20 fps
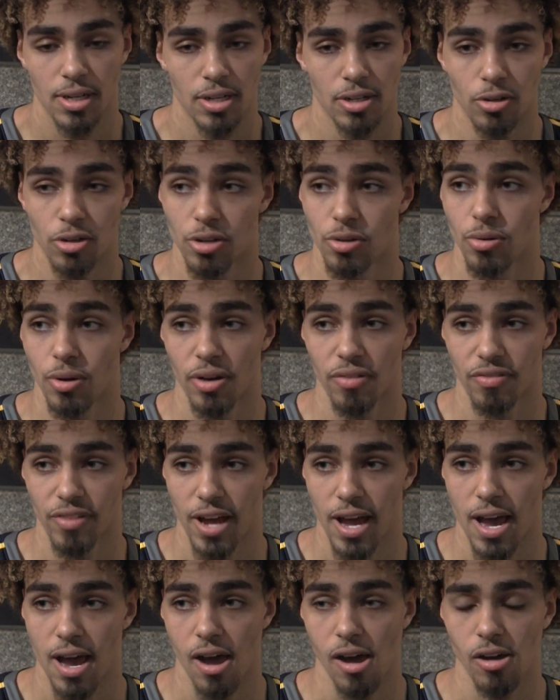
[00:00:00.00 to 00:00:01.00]
who you want to
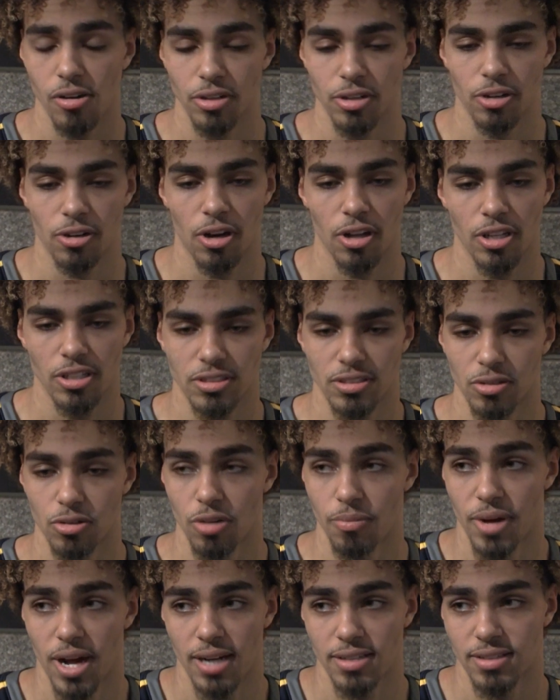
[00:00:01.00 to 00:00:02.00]
foul, you know, all this, who
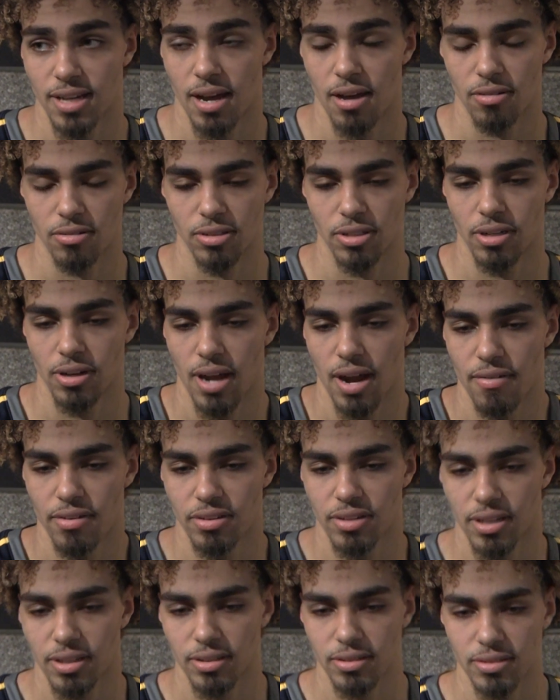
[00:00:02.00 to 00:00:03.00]
to box out, you know,
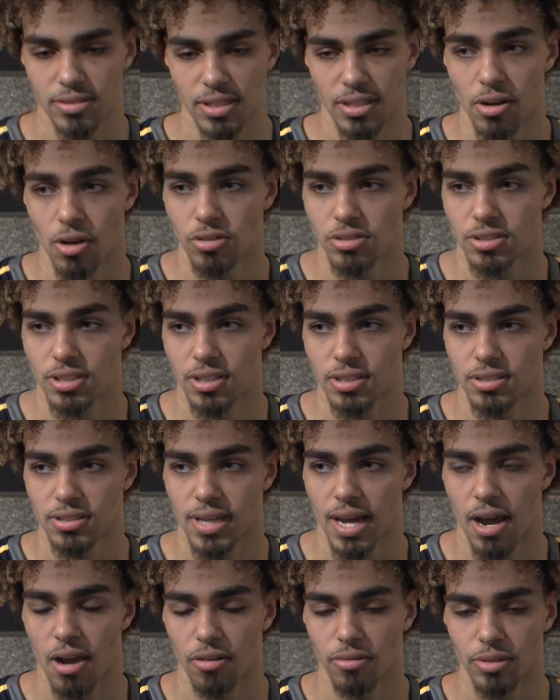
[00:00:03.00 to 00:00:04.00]
everything that goes into the
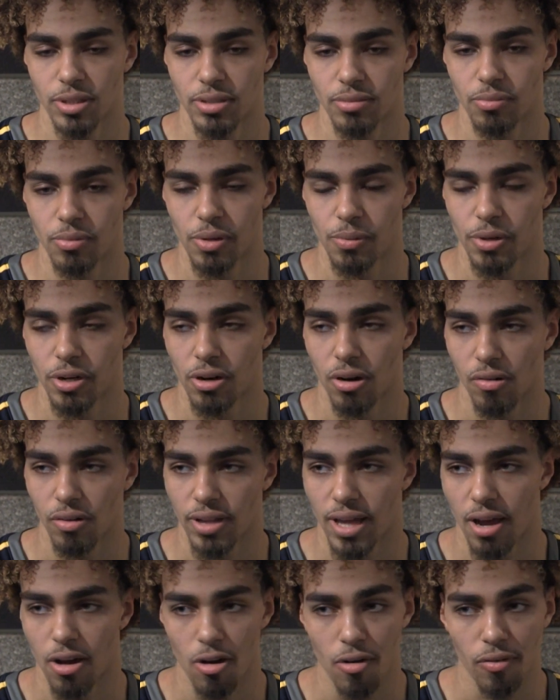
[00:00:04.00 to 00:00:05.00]
scout. We, we went over
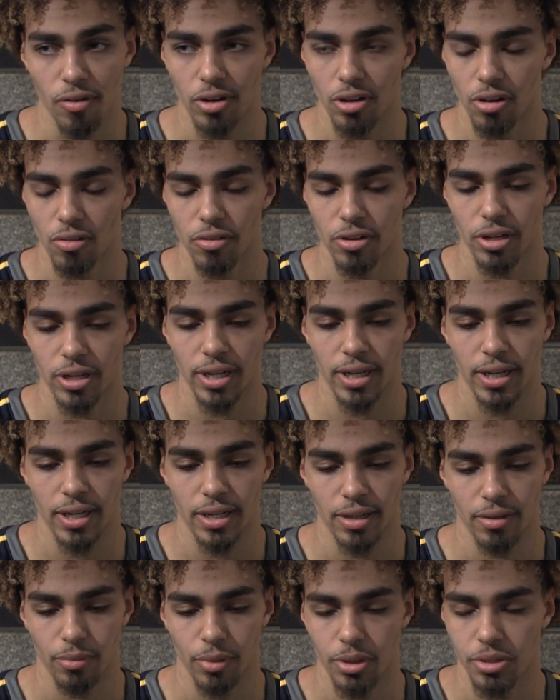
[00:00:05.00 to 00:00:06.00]
that over and over
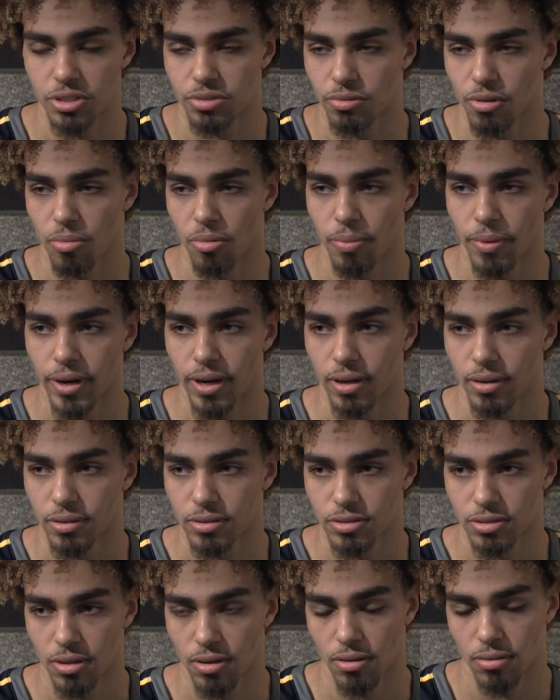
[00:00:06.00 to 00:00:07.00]
again, and we were just well prepared.
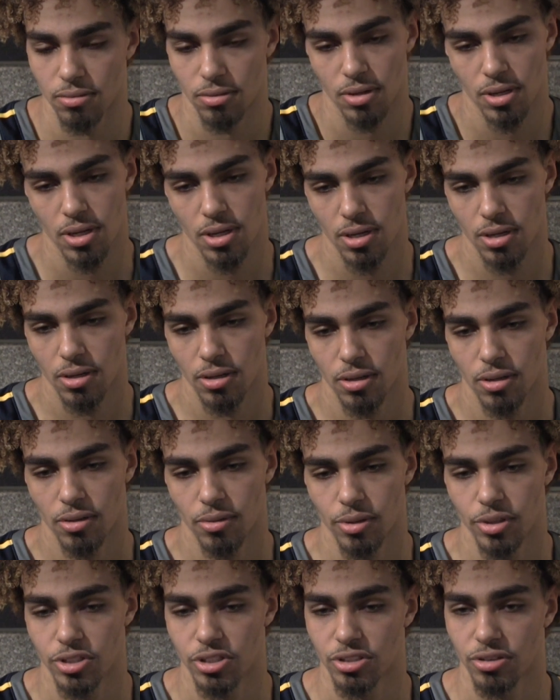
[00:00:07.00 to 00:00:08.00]
So
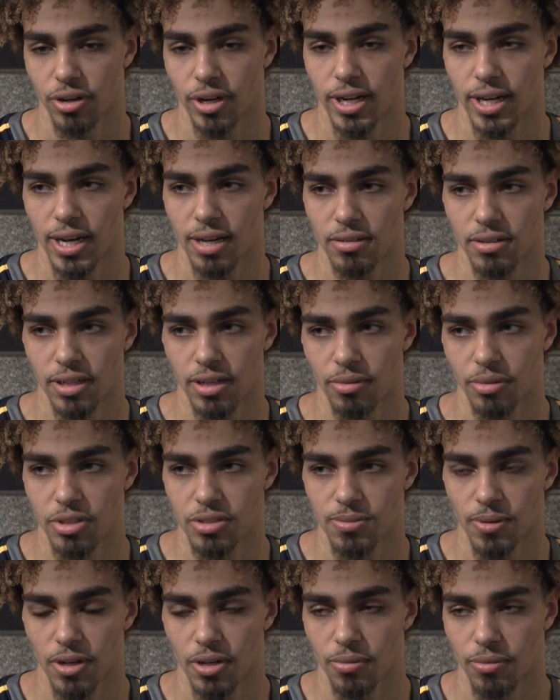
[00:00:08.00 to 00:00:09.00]
we are just gritty out there, and we
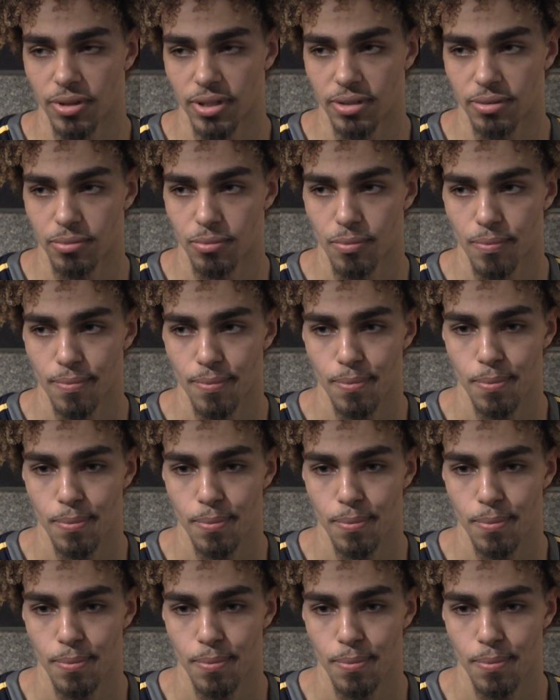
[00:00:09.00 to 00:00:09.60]
just wanted to win.